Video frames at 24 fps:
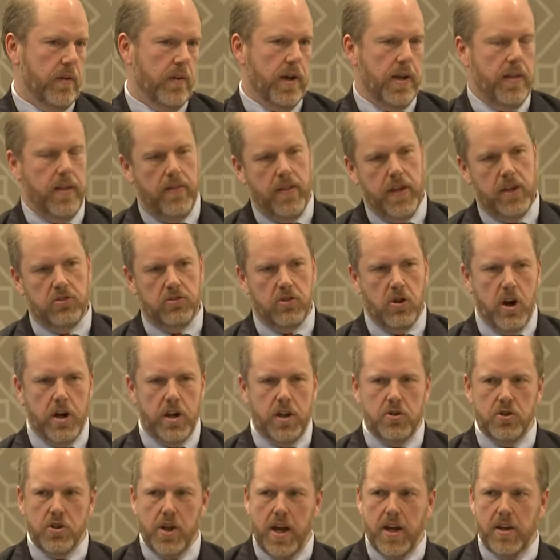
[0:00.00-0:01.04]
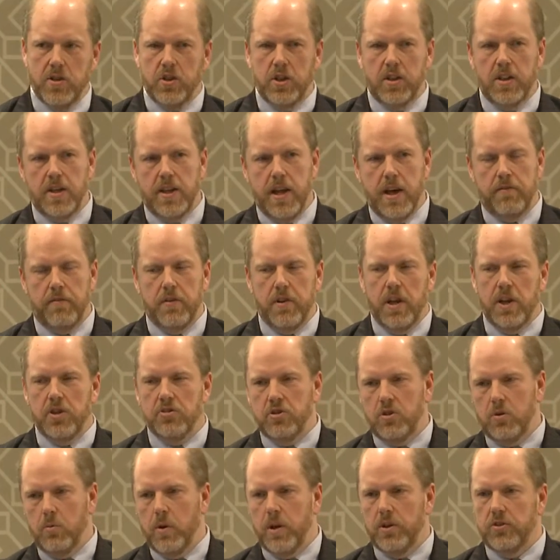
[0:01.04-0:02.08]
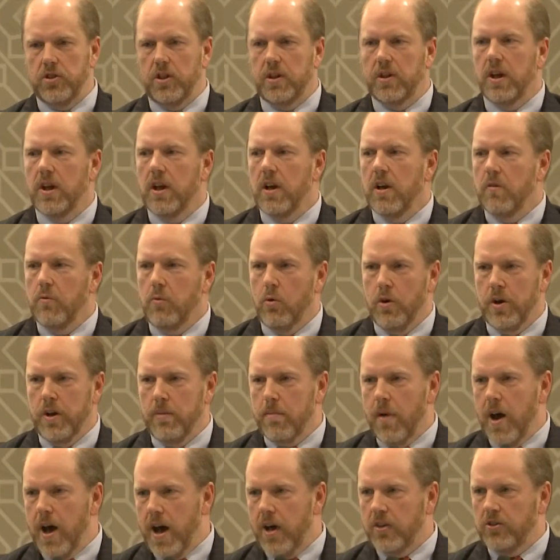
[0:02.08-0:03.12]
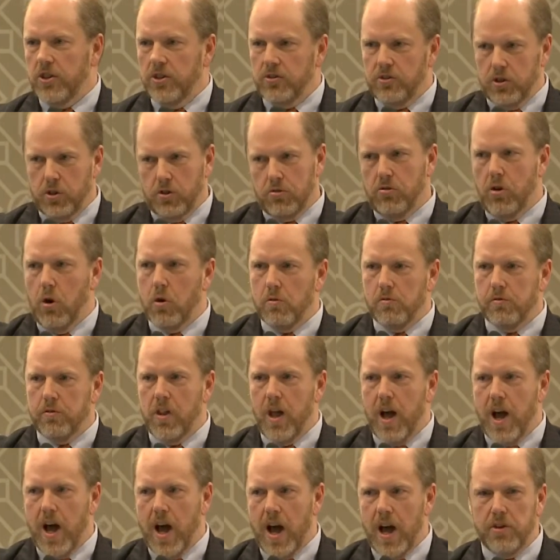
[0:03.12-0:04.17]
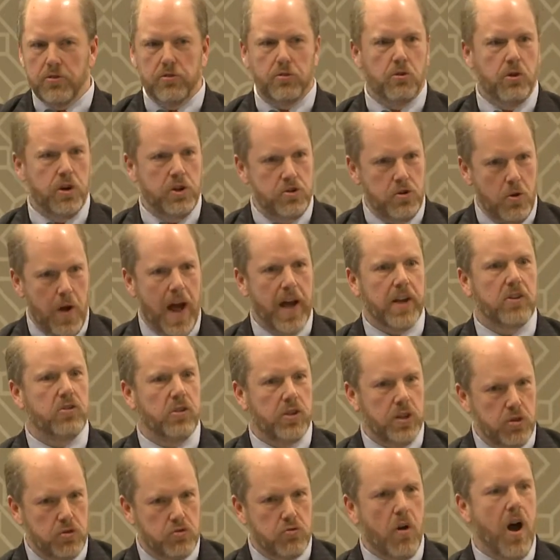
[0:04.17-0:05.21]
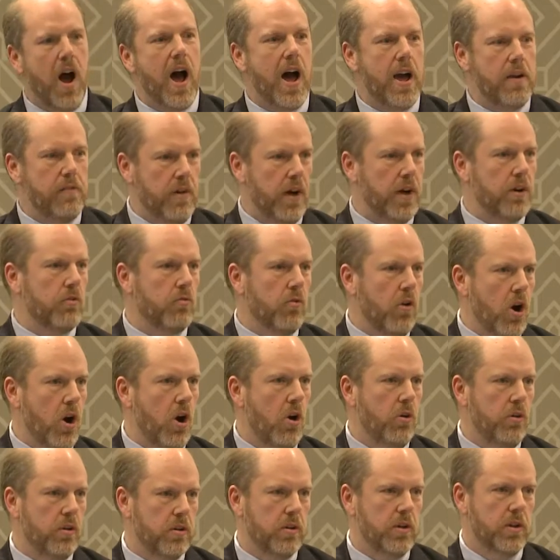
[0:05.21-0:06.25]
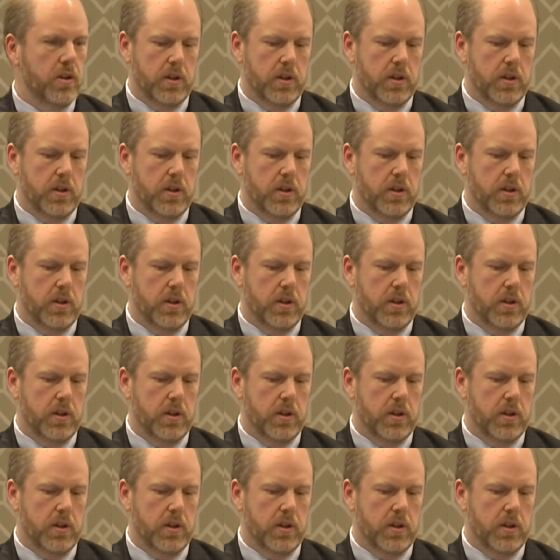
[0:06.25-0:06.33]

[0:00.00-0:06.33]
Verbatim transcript: And then they started changing the definition. Was it 40 miles as the crow flies or as you actually drive on a road?